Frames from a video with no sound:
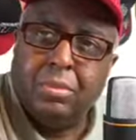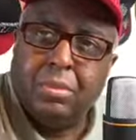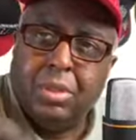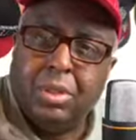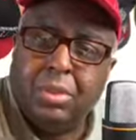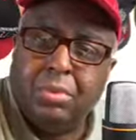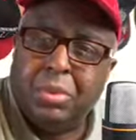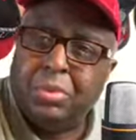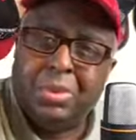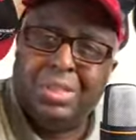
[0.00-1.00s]
But when there
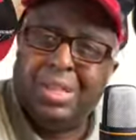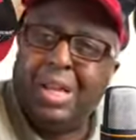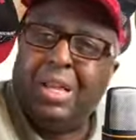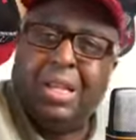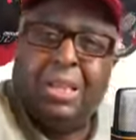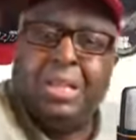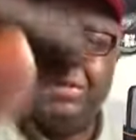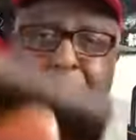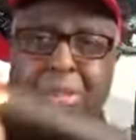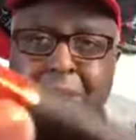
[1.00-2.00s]
was I love
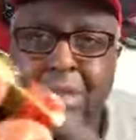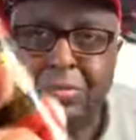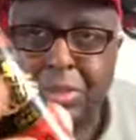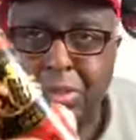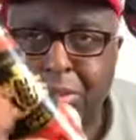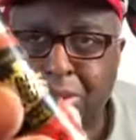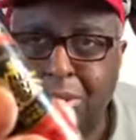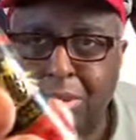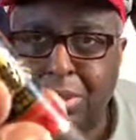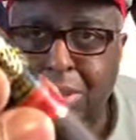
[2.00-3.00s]
this. I love this look.
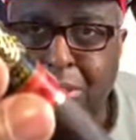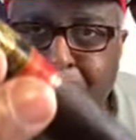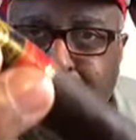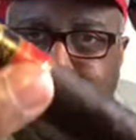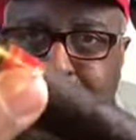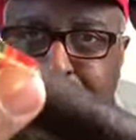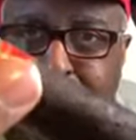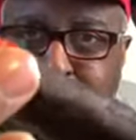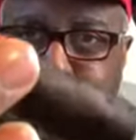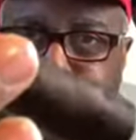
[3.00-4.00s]
I love
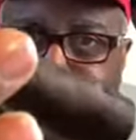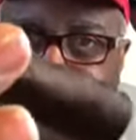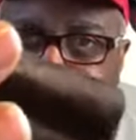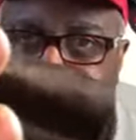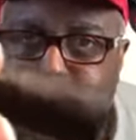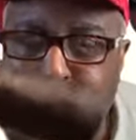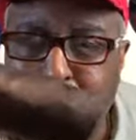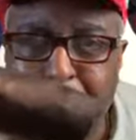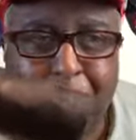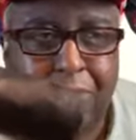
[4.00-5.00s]
this dark,
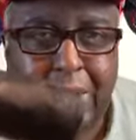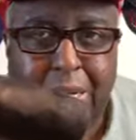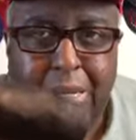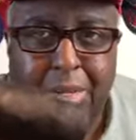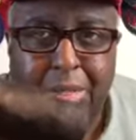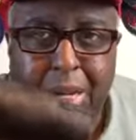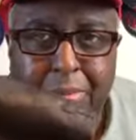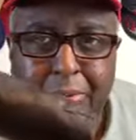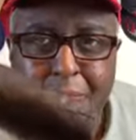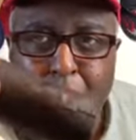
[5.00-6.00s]
veiny type
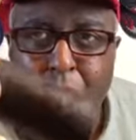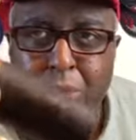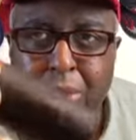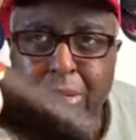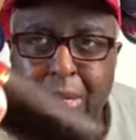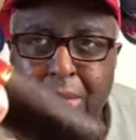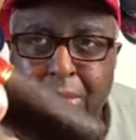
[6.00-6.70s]
of oily.